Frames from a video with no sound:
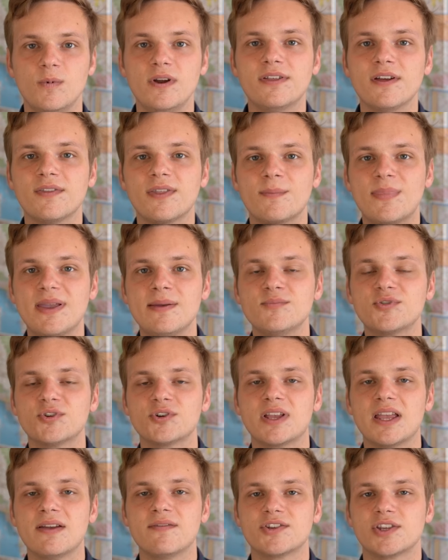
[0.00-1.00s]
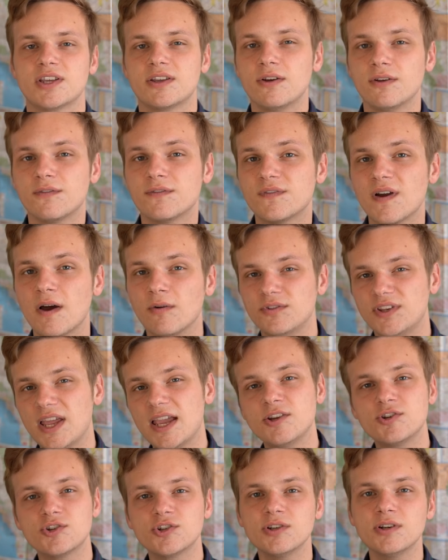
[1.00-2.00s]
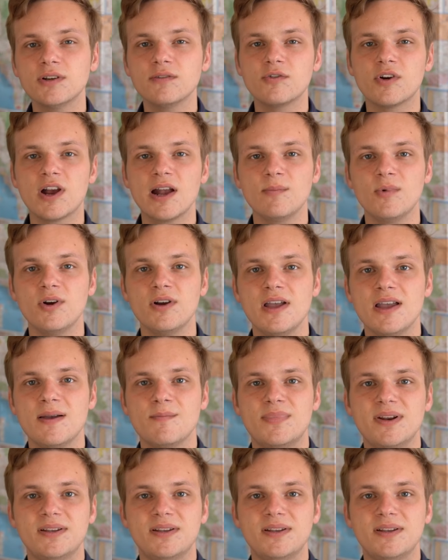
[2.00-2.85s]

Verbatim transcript: We thought that Pimsleur gave us a good foundation of grammar,